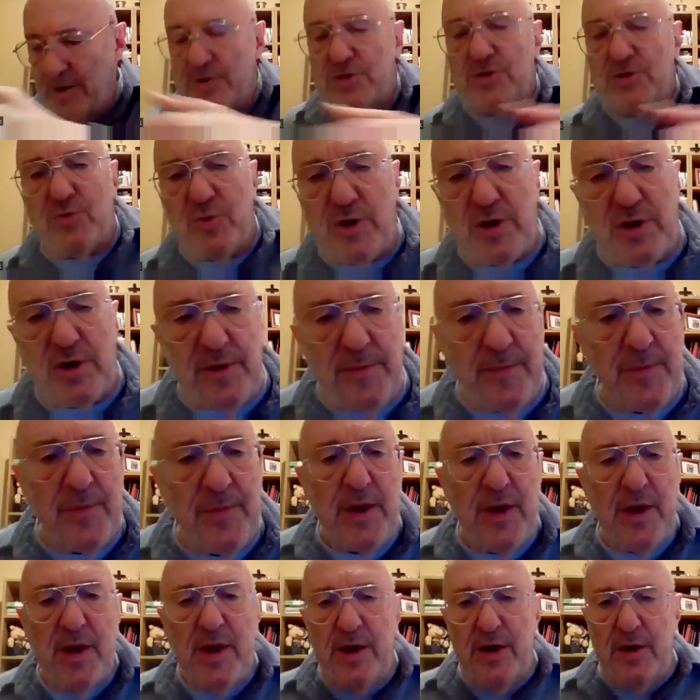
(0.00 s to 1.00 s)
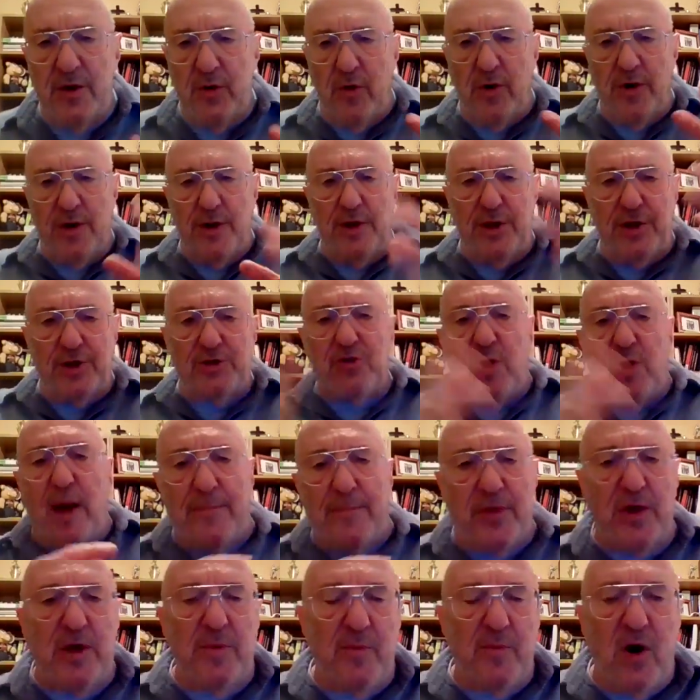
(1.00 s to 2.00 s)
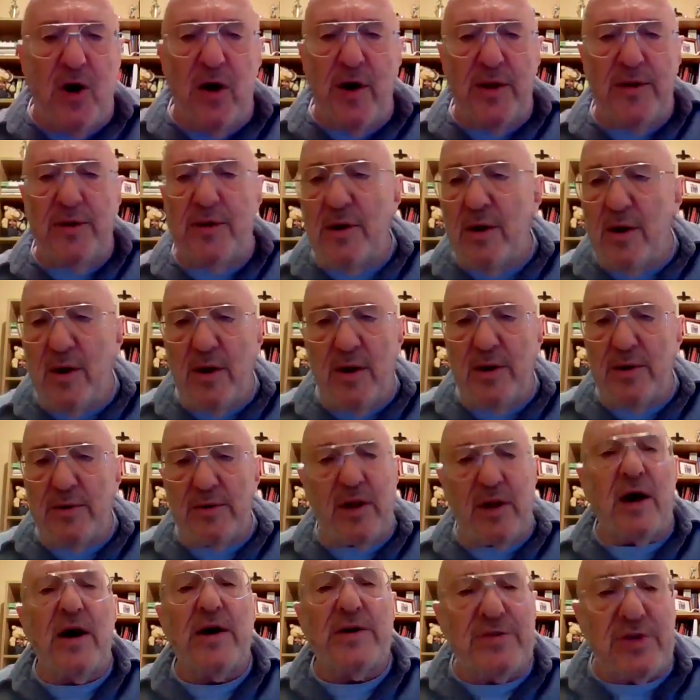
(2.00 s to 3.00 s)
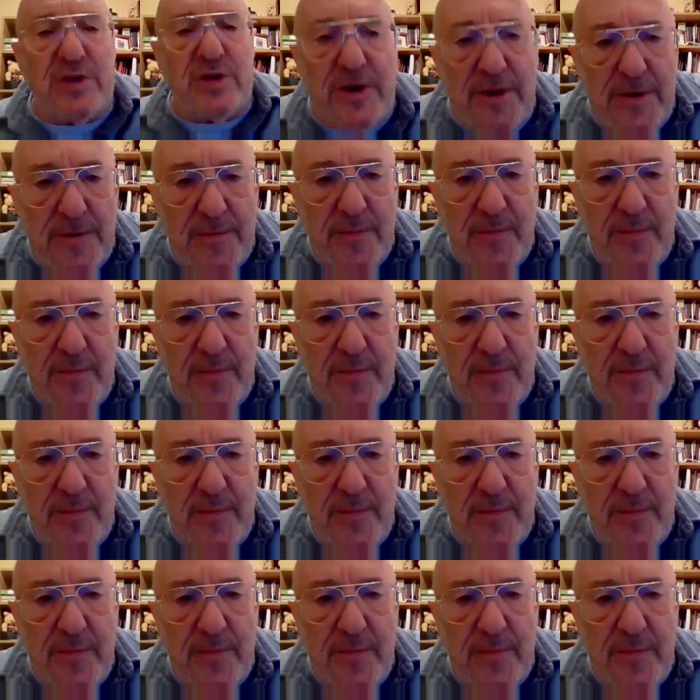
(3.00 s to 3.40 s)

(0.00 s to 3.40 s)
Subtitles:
Israel in order to drop them on Gaza?